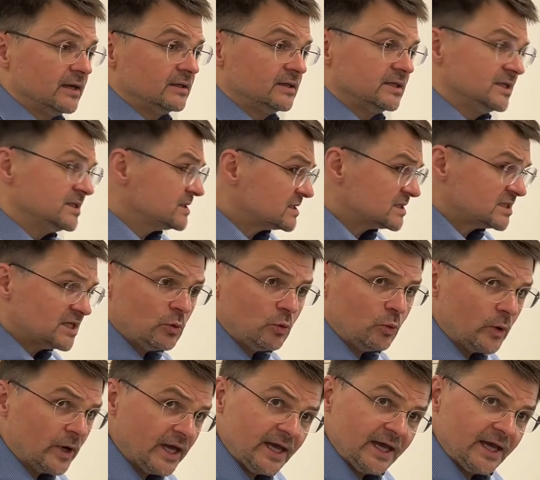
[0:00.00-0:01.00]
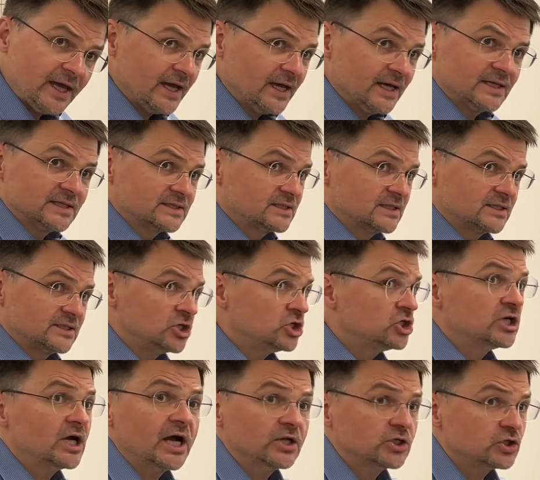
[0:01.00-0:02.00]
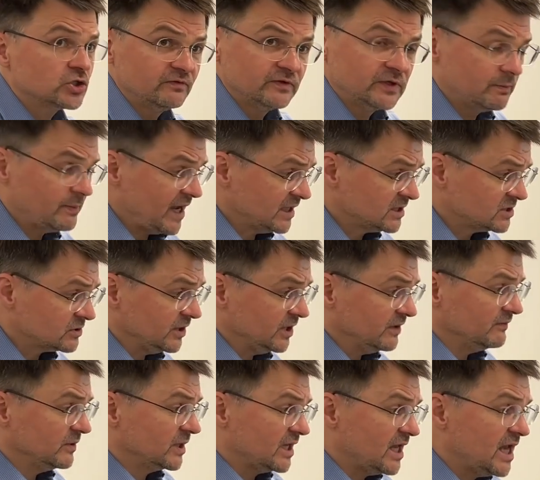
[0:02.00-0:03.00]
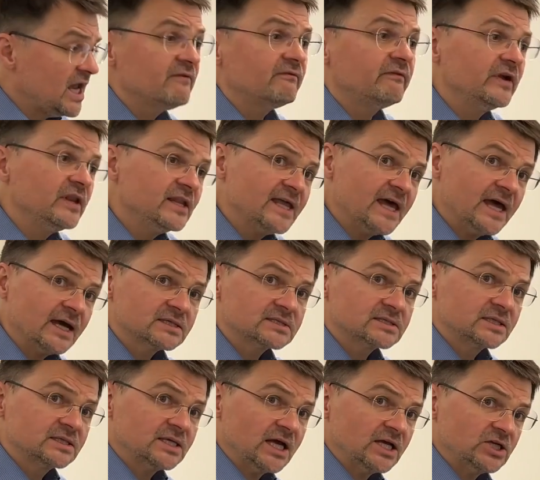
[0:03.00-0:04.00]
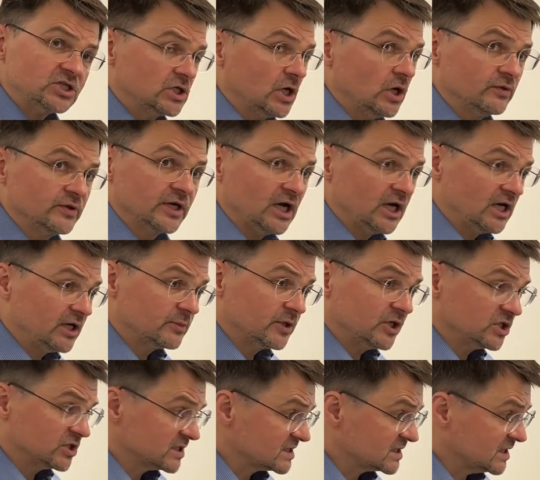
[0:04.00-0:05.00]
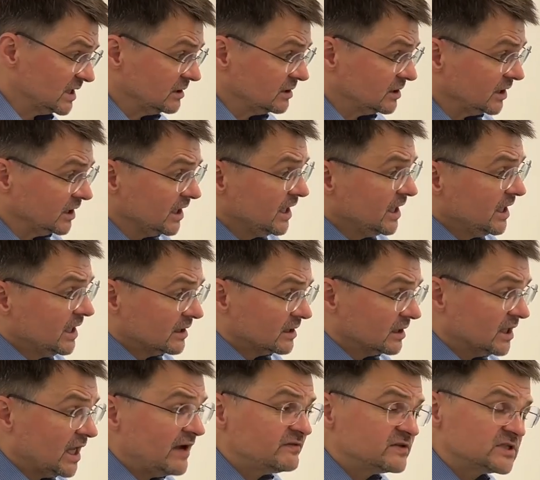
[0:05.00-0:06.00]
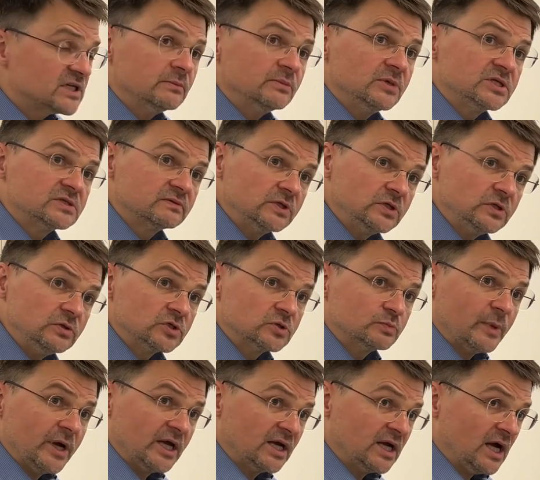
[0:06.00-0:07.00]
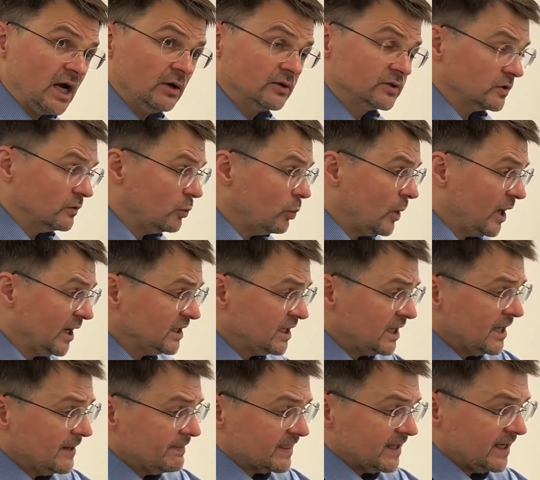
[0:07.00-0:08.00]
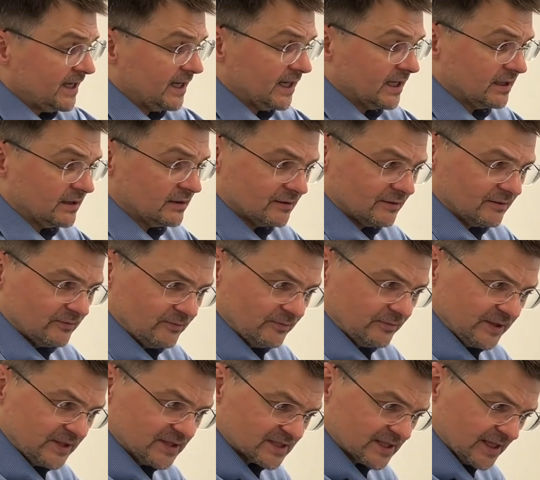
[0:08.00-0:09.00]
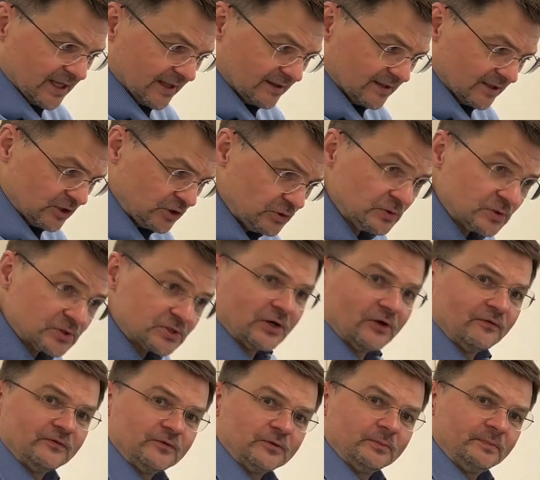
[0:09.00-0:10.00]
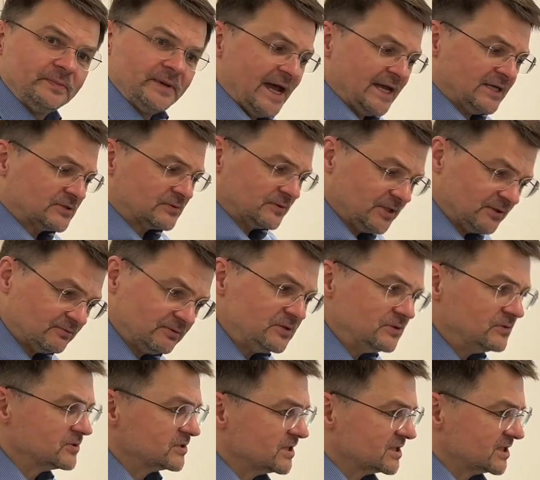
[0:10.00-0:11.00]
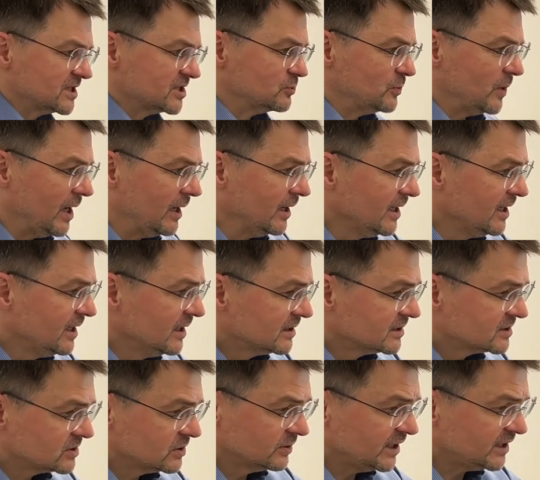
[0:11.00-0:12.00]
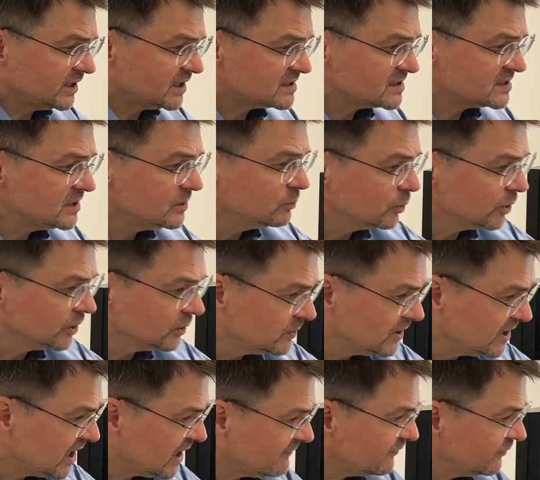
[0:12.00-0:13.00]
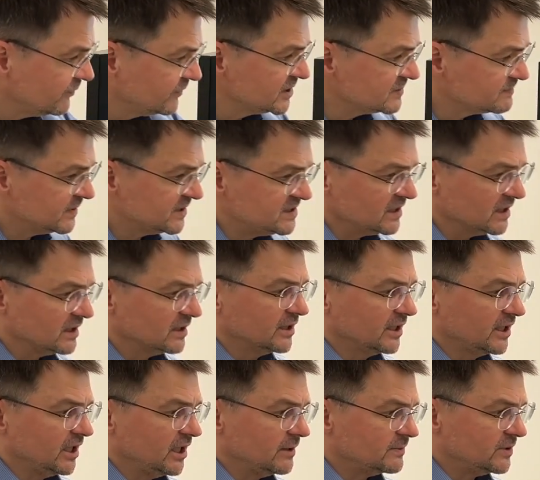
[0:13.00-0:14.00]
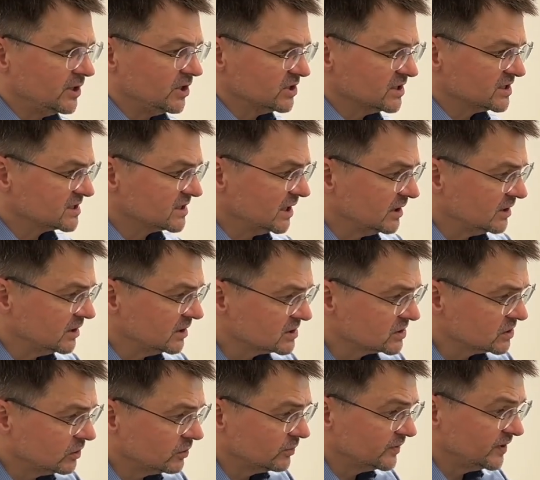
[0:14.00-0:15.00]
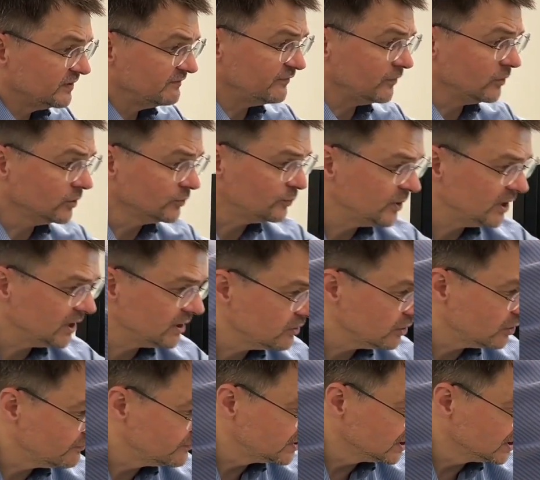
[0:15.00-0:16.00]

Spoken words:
is the same way as the charge of your battery. With every next touchdown the calibration standard, the lifetime is reduced by count of 1 and means that the juice of your battery reduces as well. So let us see what we have on this particular calibration standard. So the default value of the